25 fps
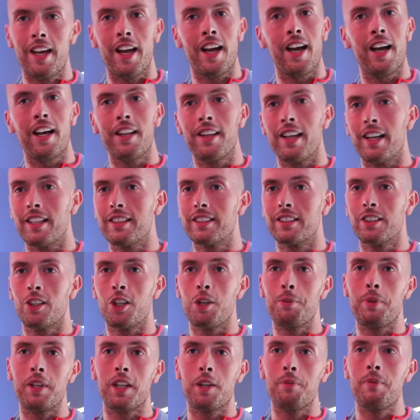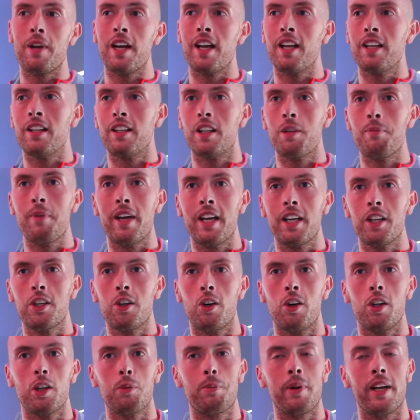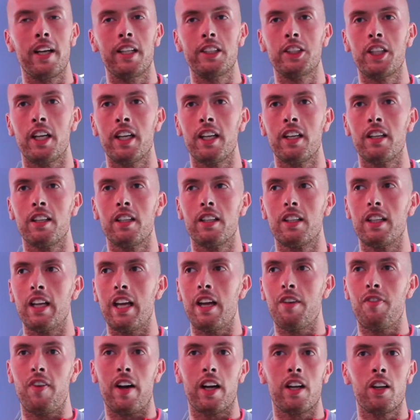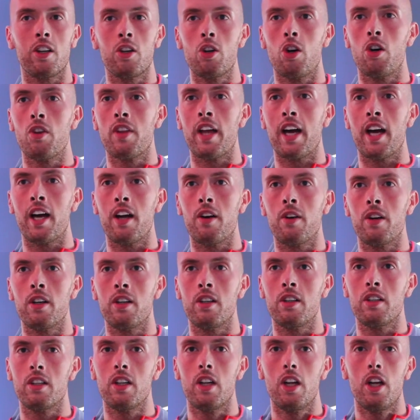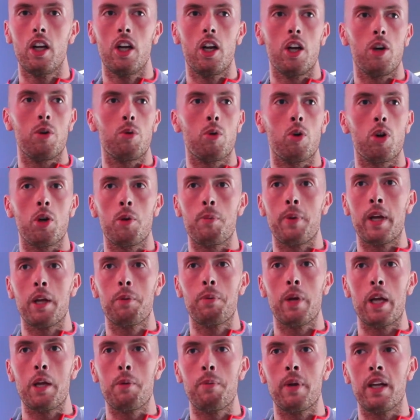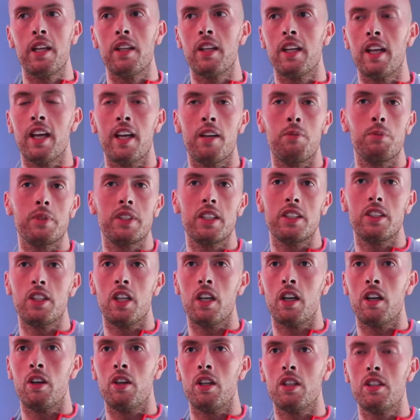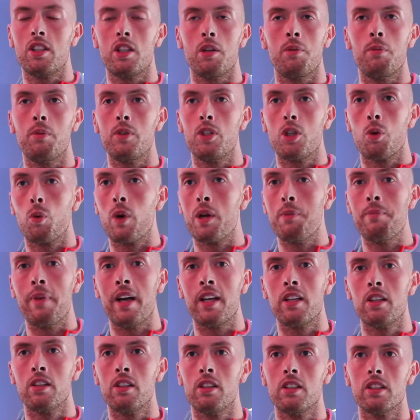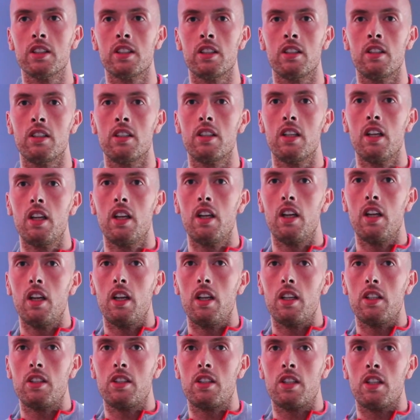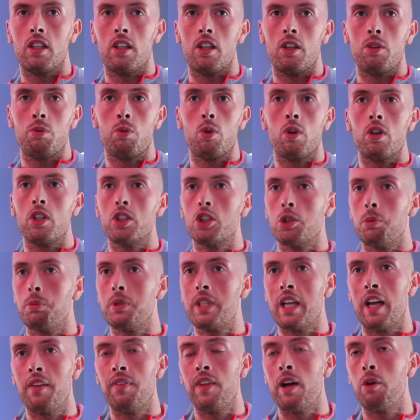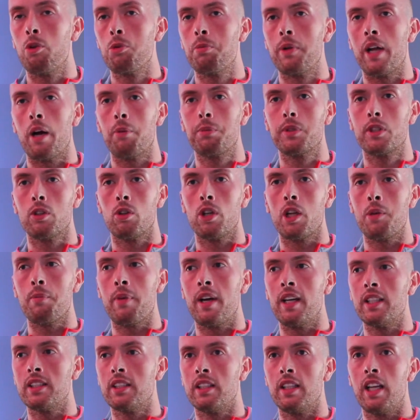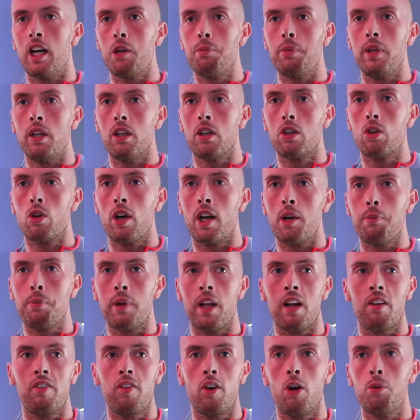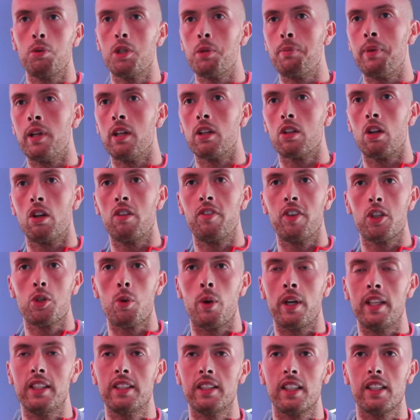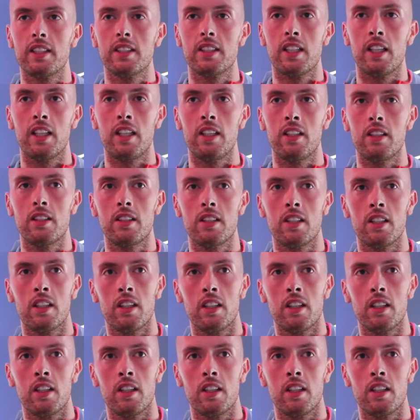Yeah, that's going to be the main goal, Beijing. If I can go there and run a big PB, the aims this year are to win medals and to run a sub 10, that would be absolutely amazing. That would be a great platform to build on for 2016, to